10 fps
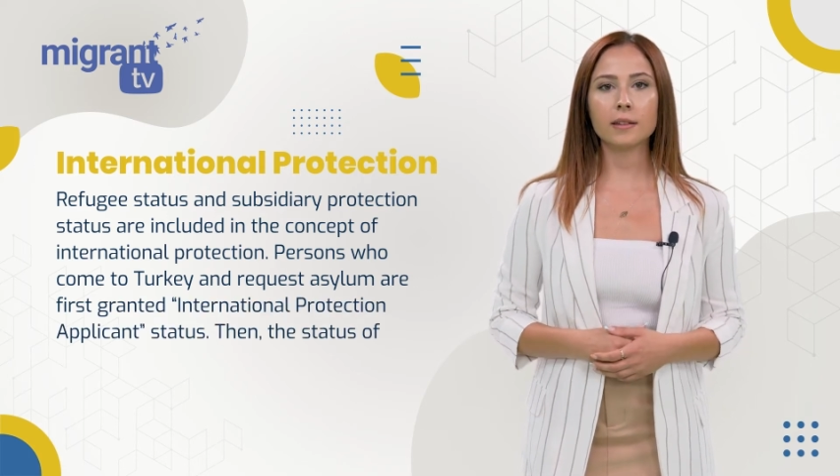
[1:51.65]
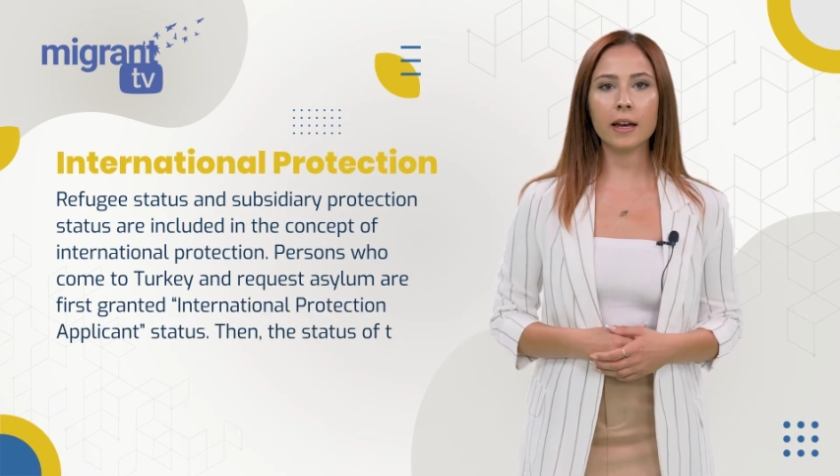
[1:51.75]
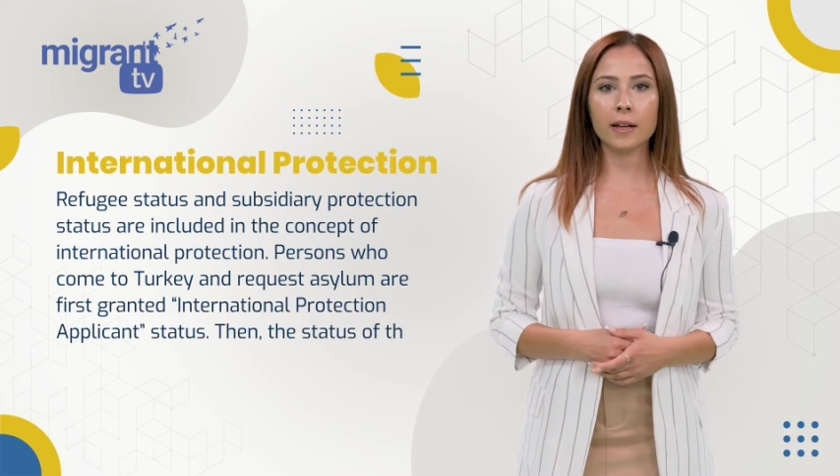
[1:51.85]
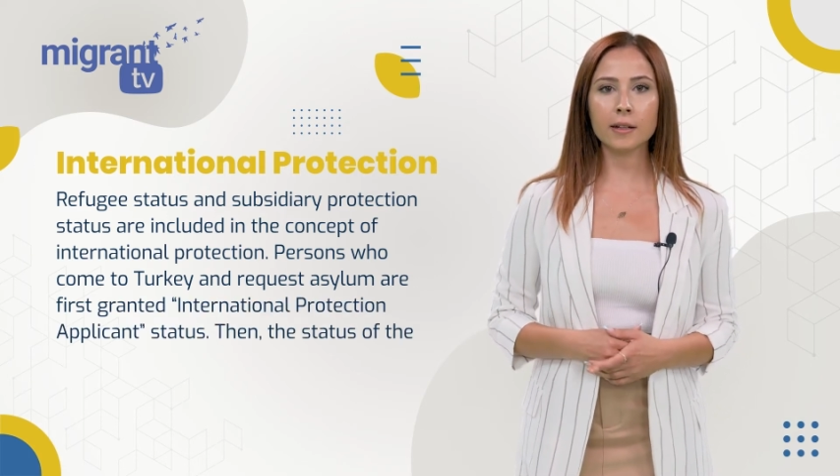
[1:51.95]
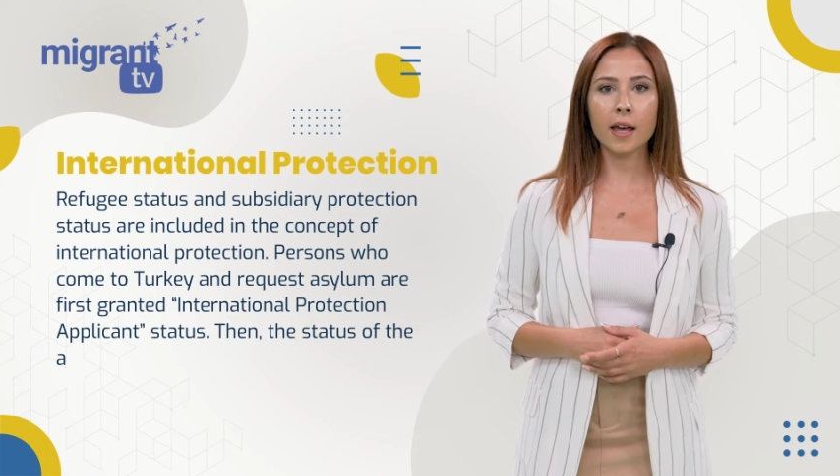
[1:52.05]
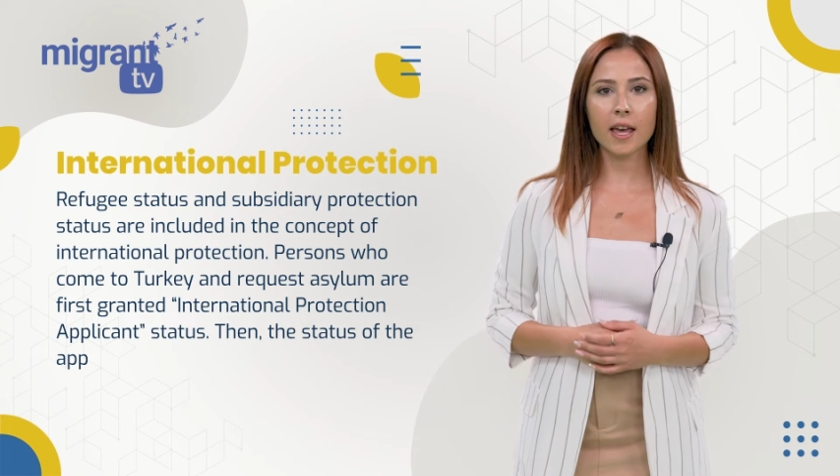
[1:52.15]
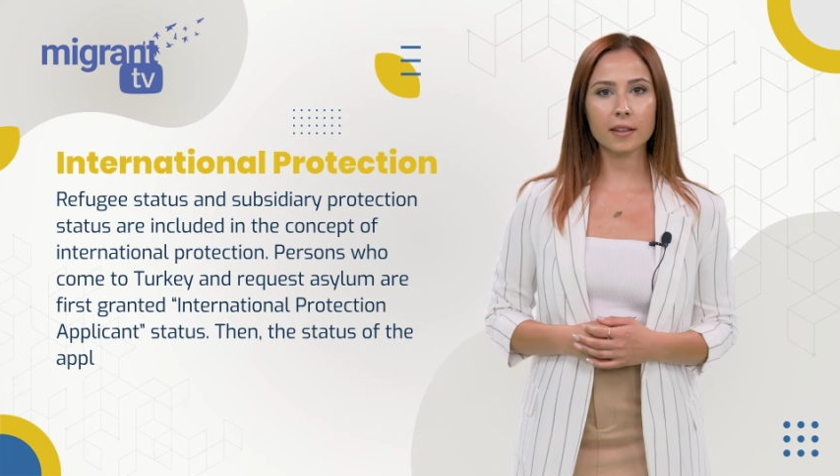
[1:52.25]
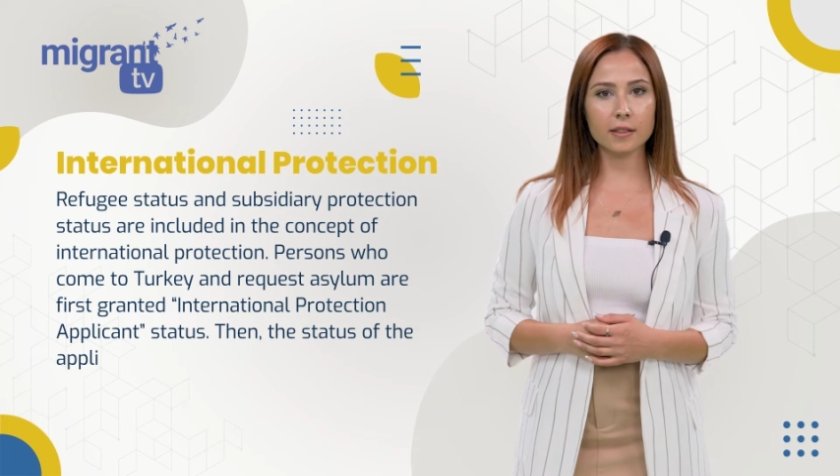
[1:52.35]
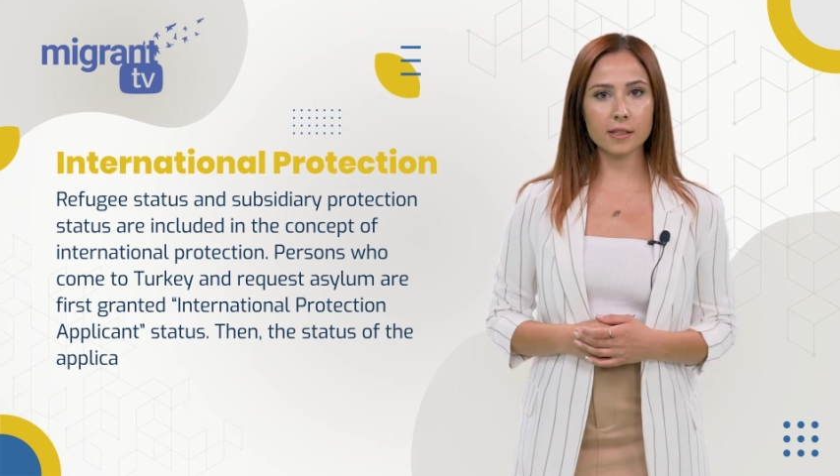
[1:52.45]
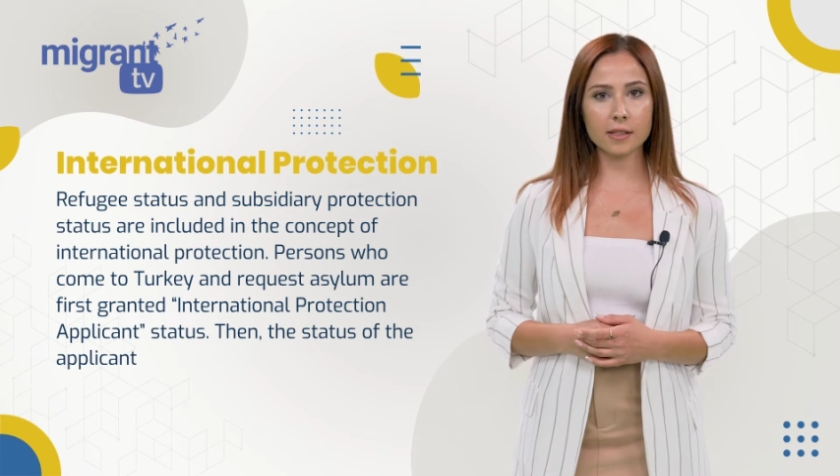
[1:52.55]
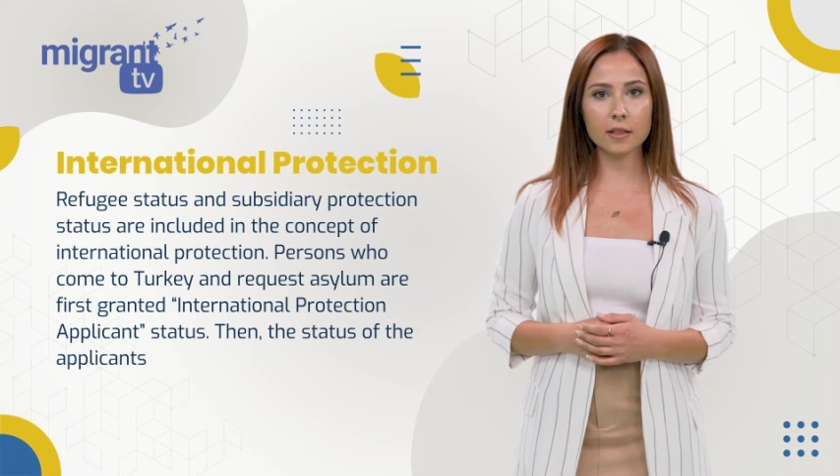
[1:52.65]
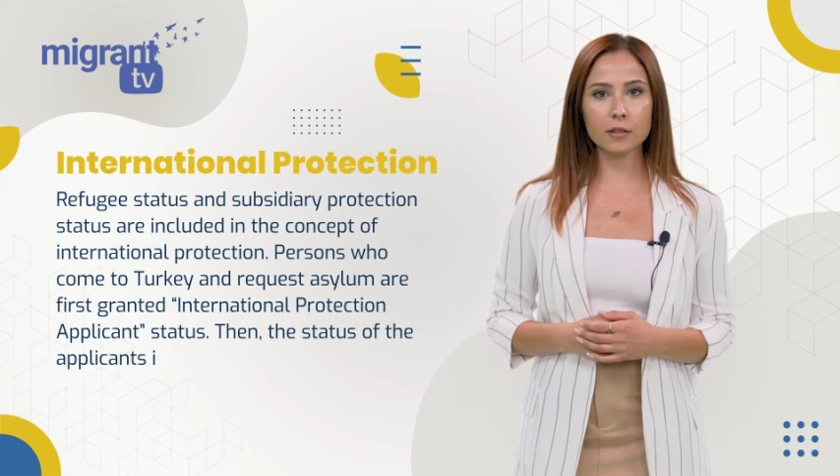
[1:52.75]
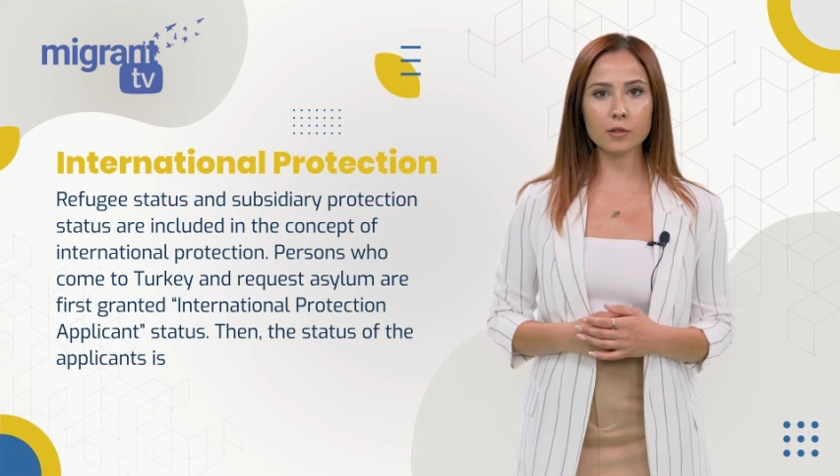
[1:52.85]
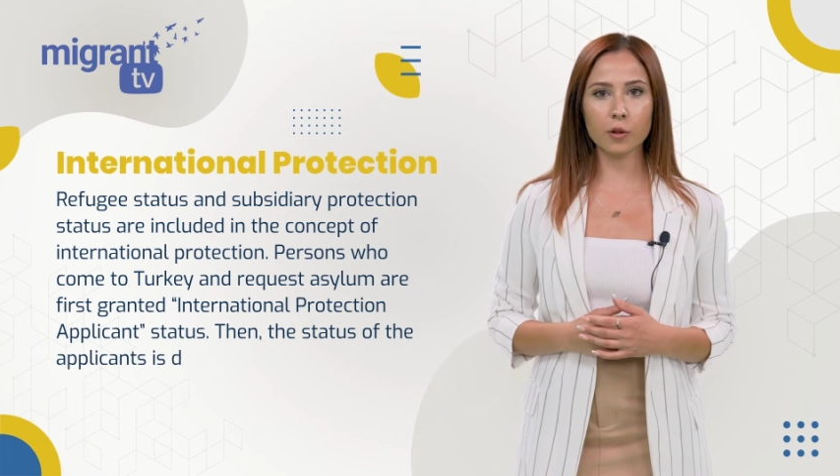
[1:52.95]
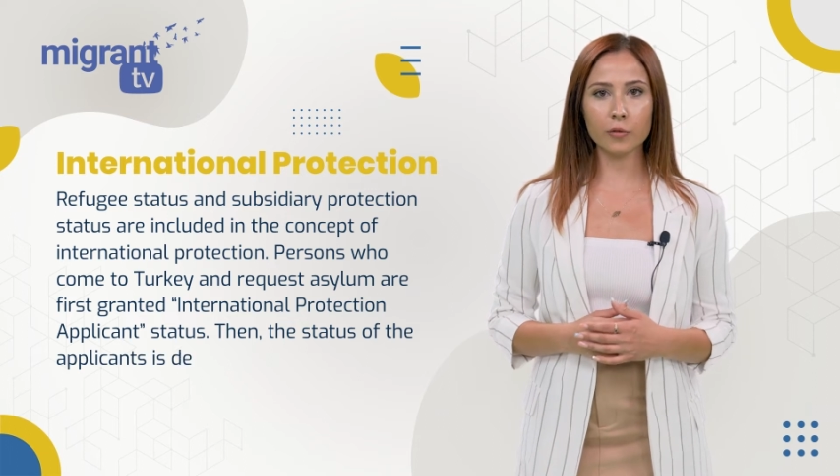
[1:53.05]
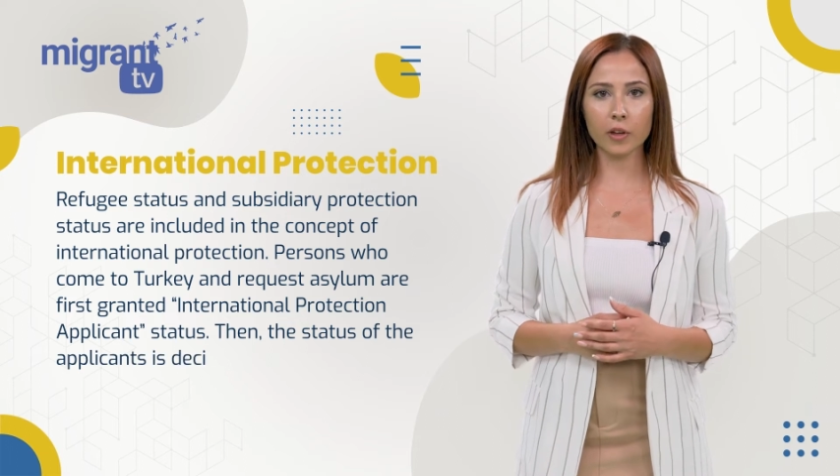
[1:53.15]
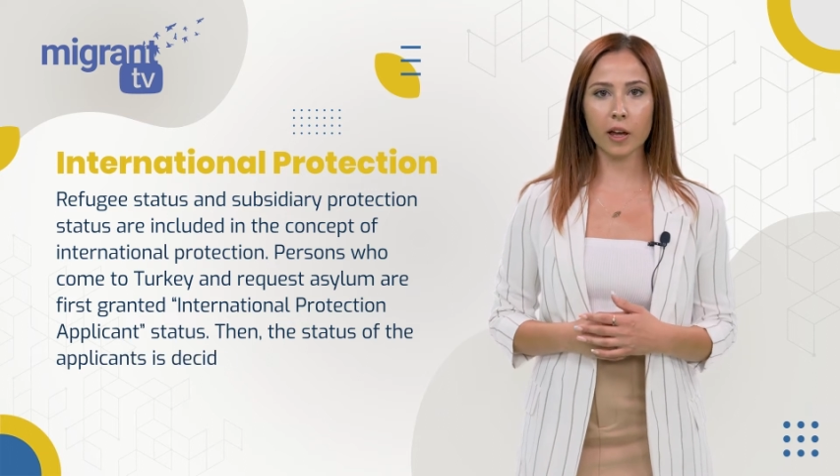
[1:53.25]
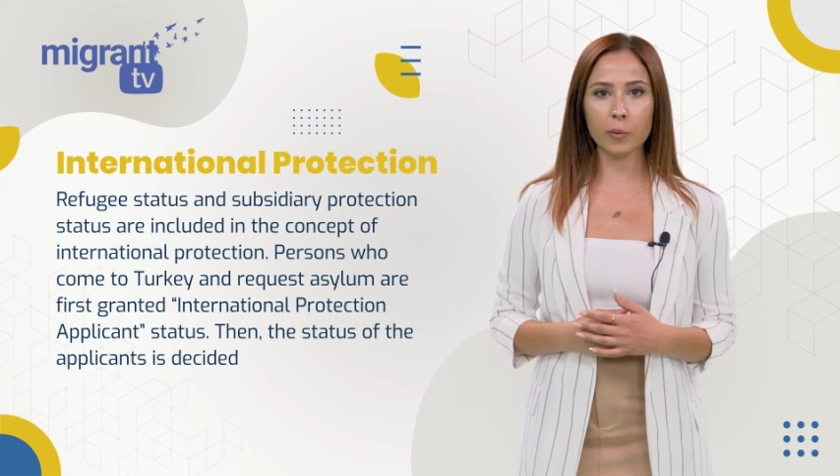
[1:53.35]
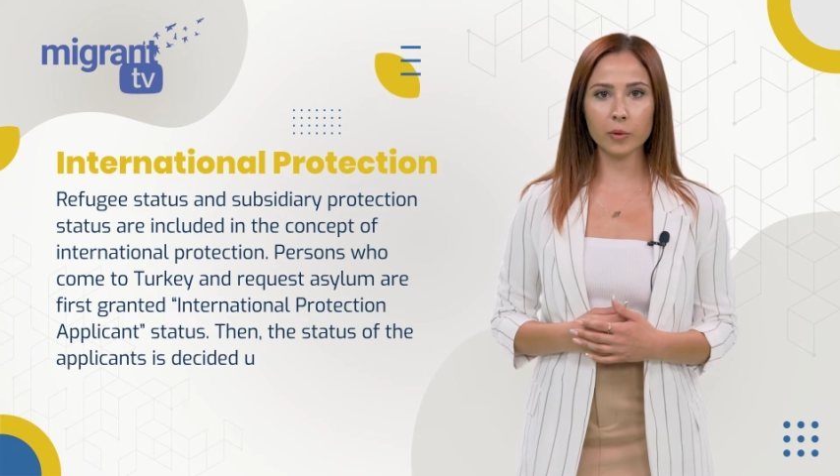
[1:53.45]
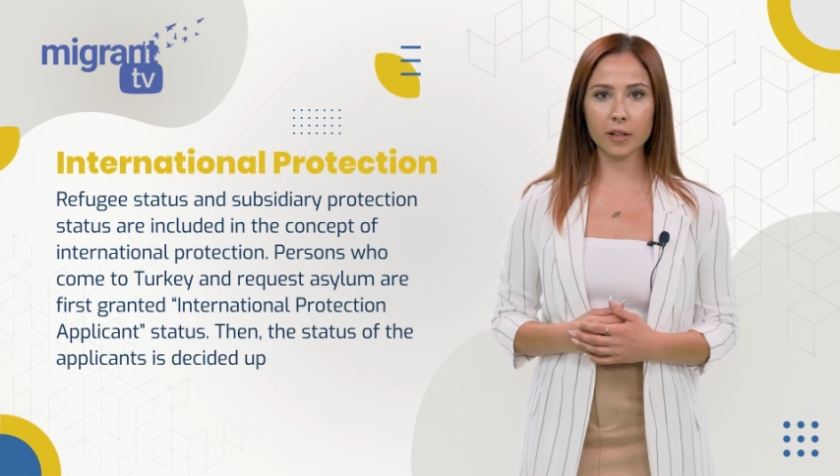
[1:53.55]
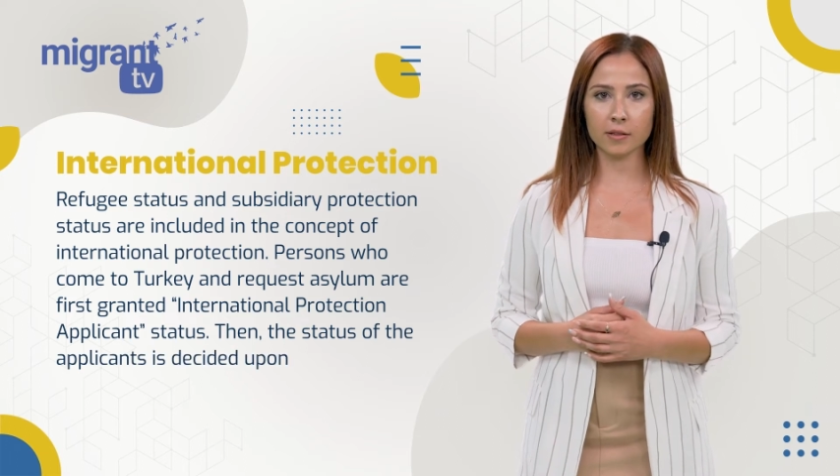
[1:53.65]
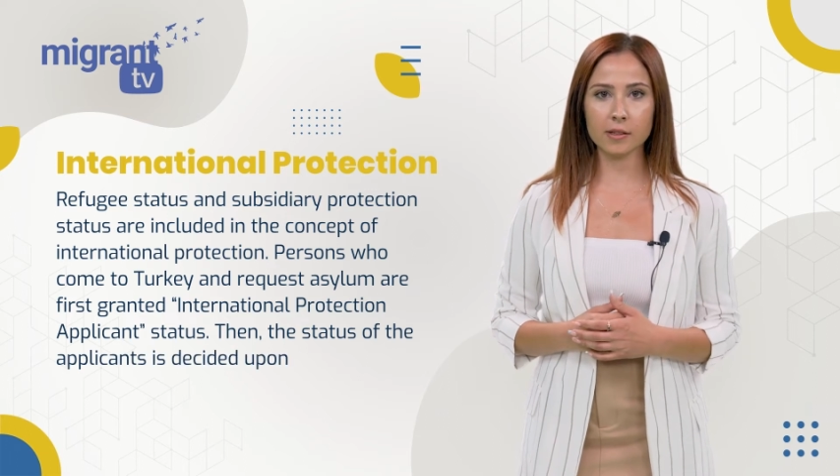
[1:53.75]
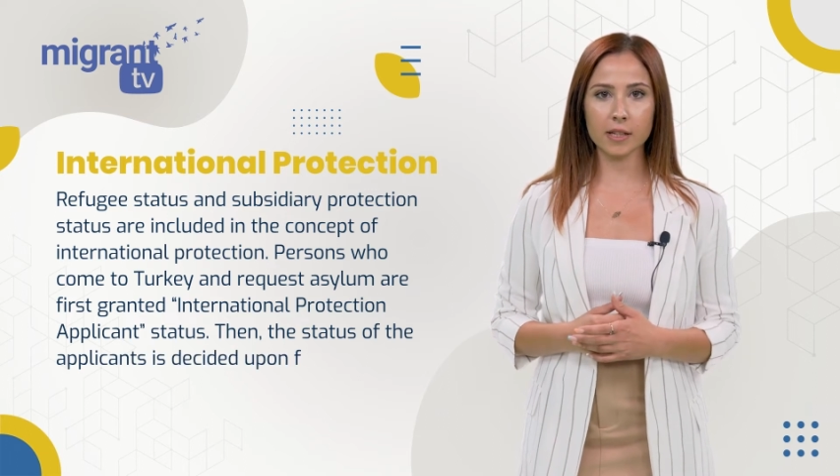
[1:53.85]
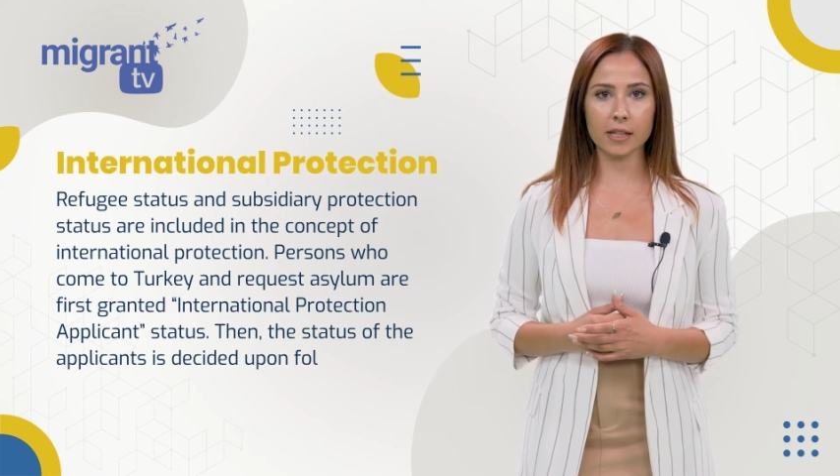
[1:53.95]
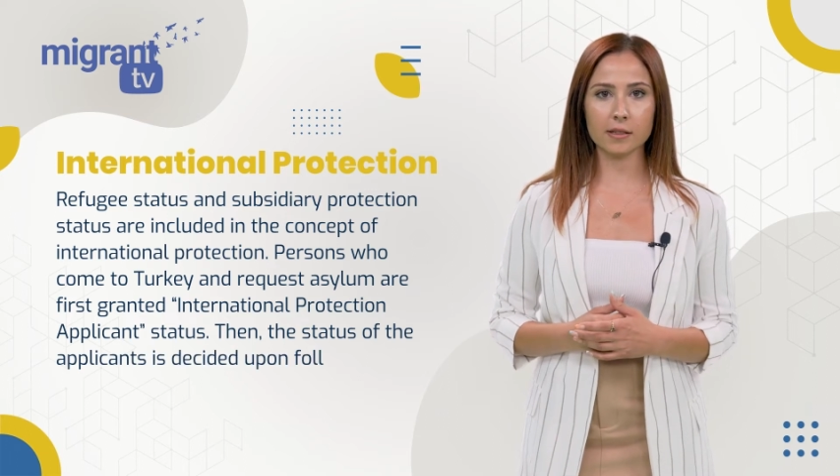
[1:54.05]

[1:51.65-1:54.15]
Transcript: Then, the status of the applicants